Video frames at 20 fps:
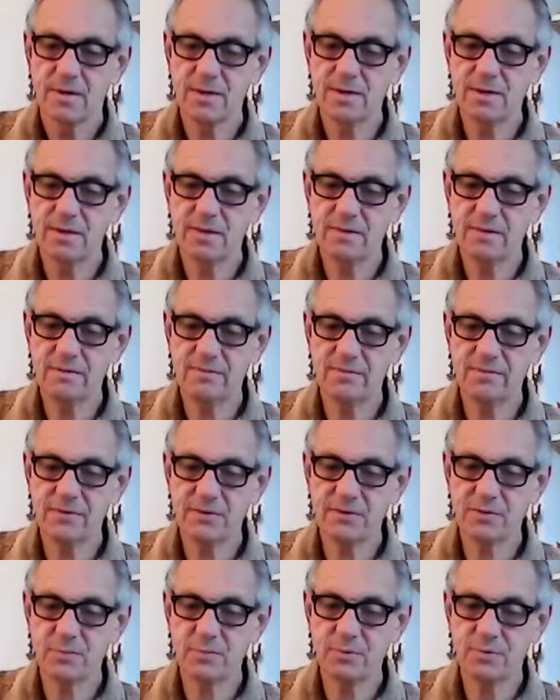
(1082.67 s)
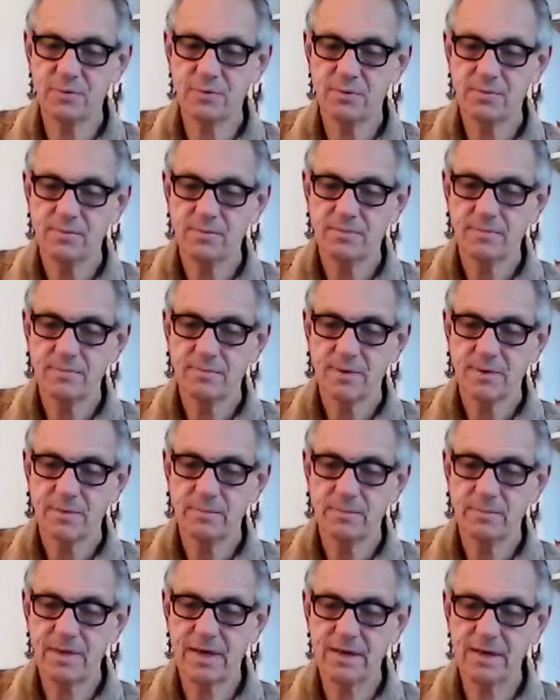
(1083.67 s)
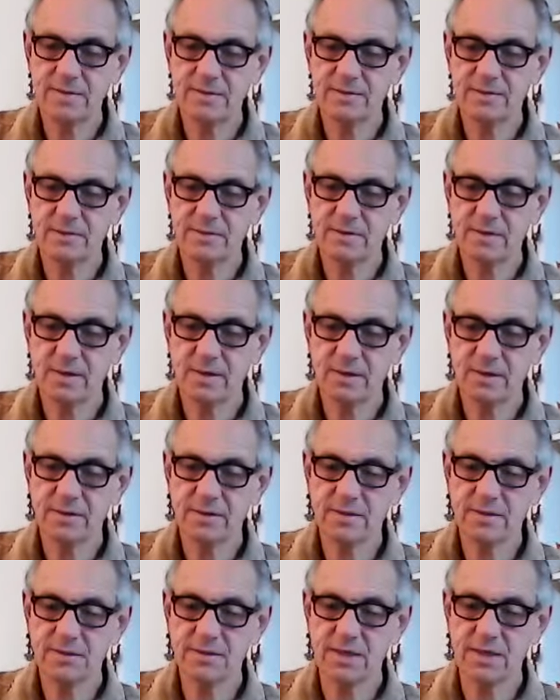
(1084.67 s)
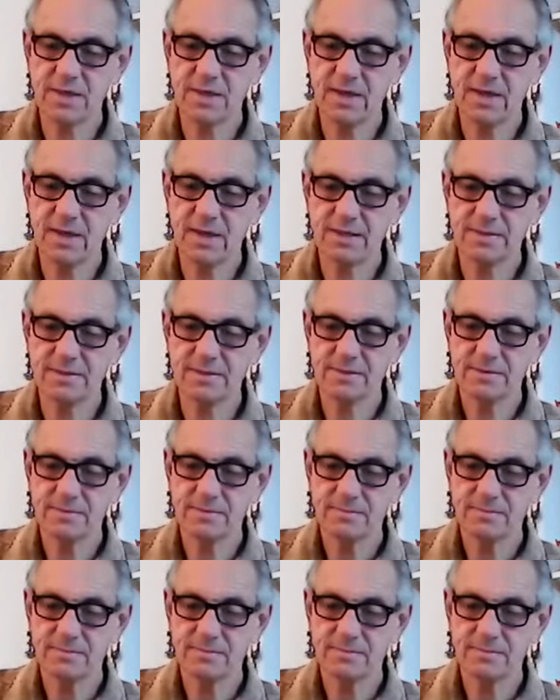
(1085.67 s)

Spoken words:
In the invisible, behind the darkness and light,